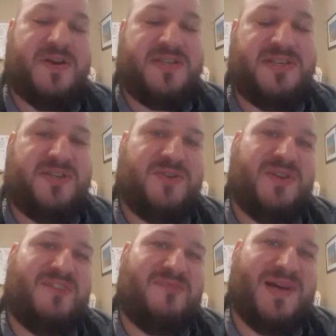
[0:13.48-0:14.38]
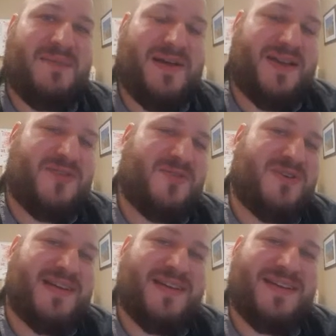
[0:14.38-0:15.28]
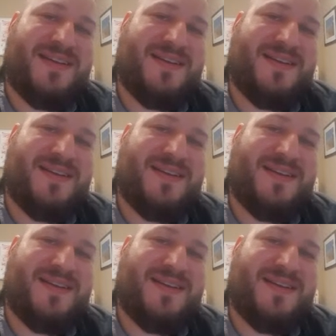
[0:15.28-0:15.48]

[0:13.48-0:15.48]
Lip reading: part 2 of my Amandatory